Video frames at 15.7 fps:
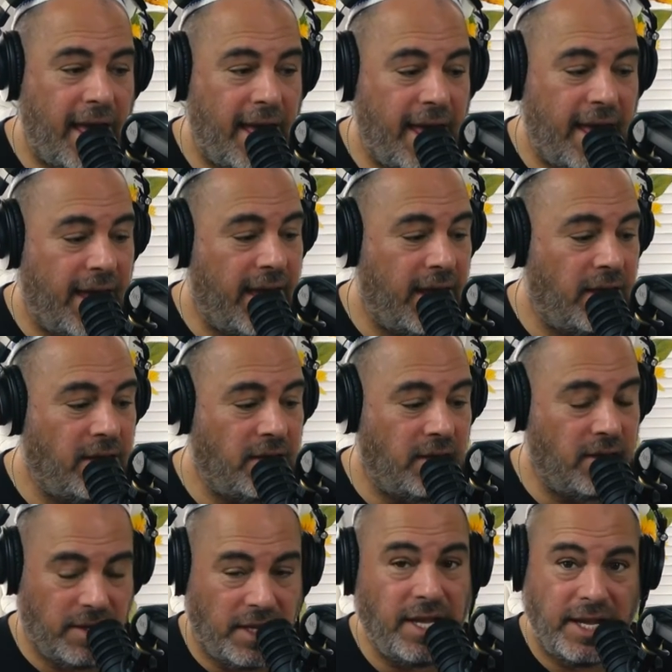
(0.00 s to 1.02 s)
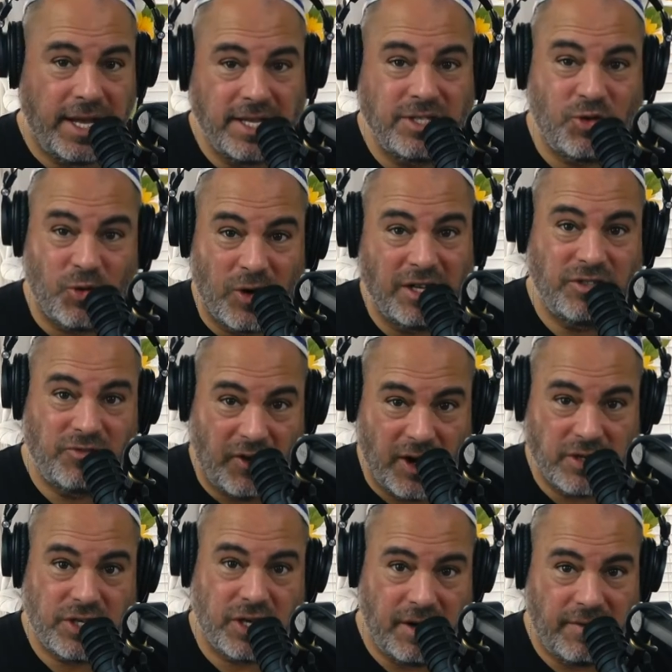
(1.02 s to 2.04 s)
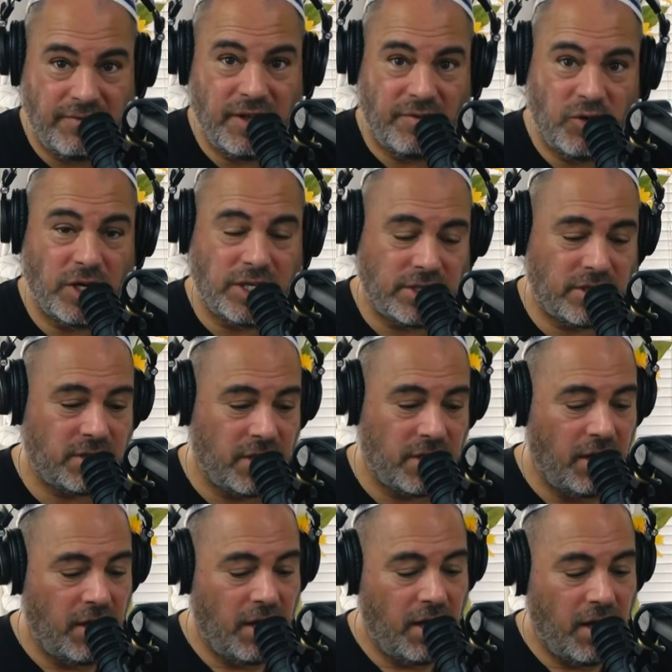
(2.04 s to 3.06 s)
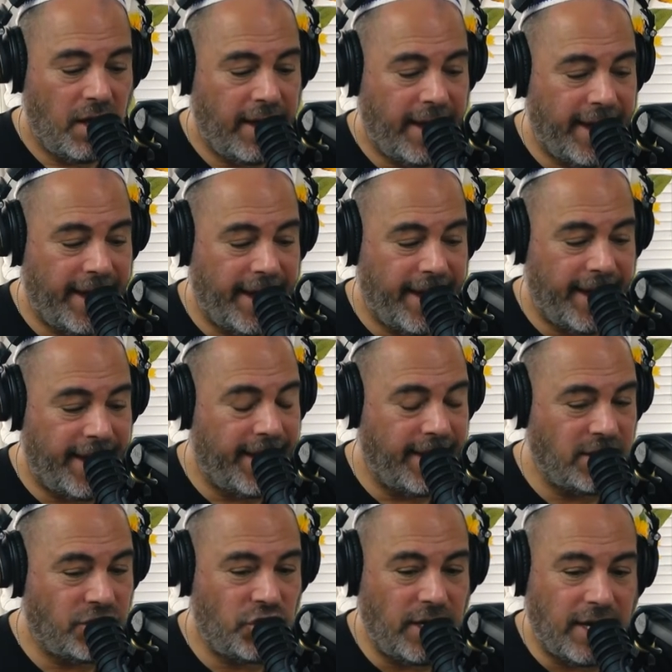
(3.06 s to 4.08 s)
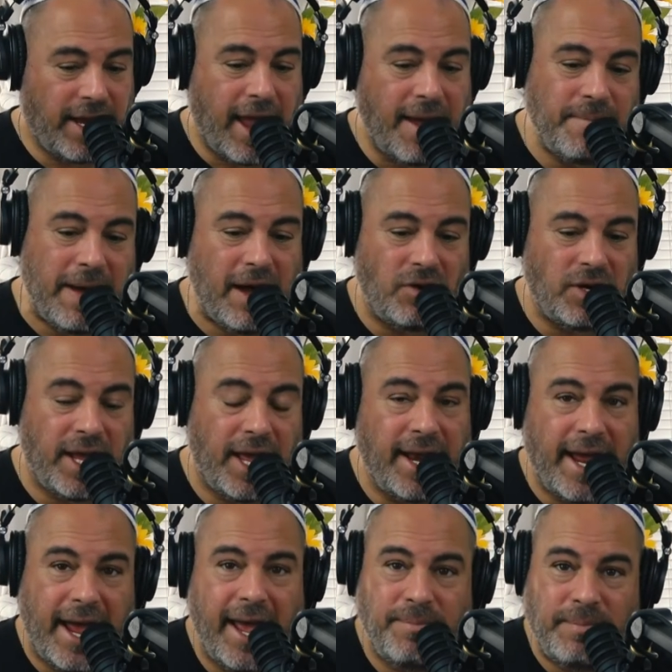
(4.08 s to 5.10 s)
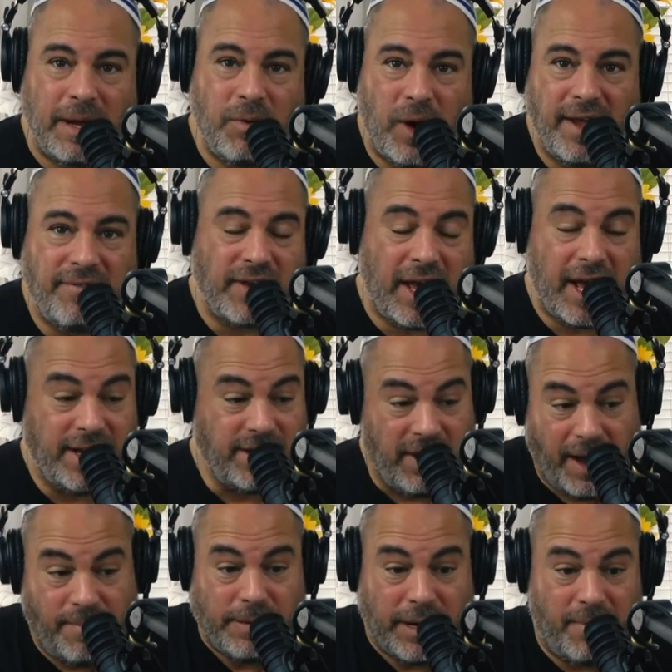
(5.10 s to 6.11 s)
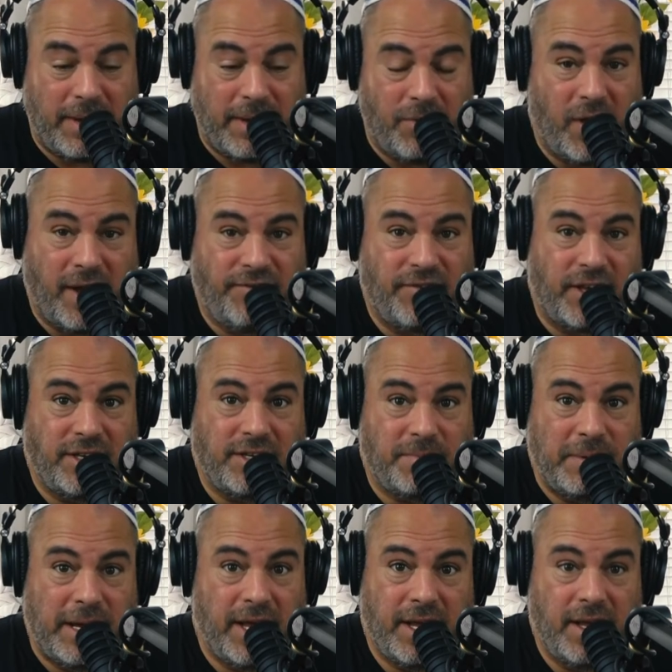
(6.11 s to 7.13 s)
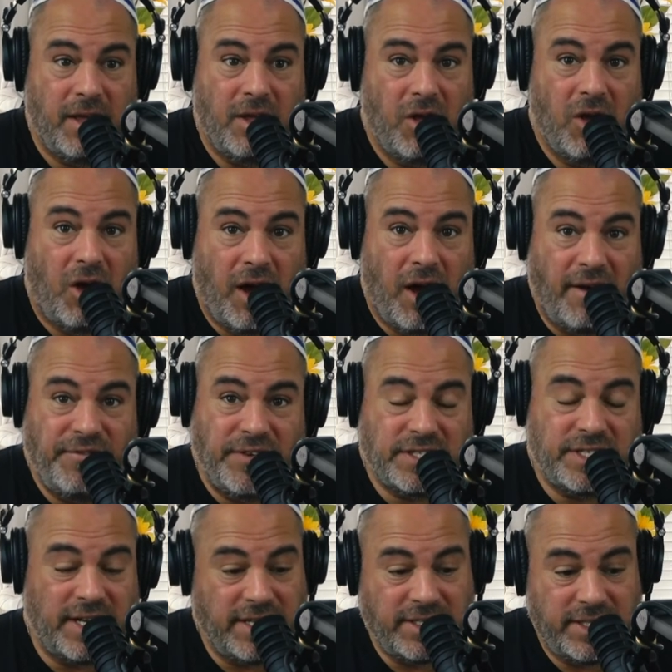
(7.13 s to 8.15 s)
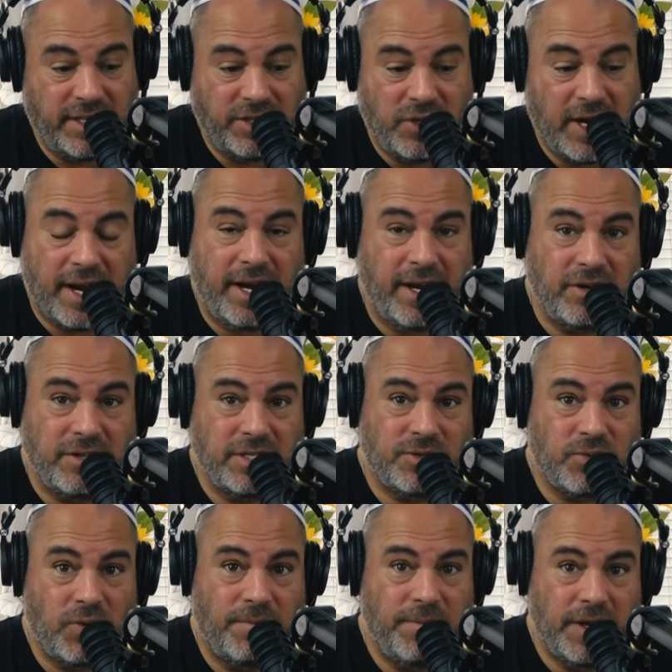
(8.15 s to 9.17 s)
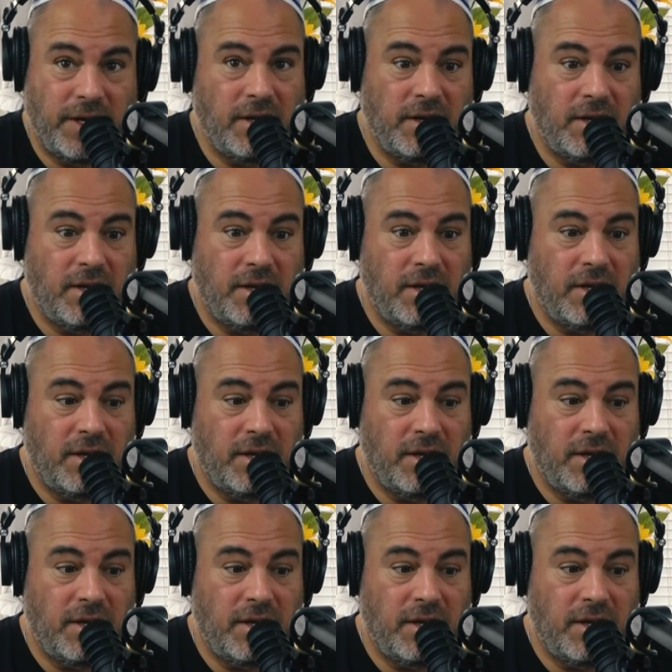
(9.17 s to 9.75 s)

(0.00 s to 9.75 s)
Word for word: and the Israel's version of The Voice. And she came out, and I had my wife, I brought my wife into my office, and I said, you got to hear this woman.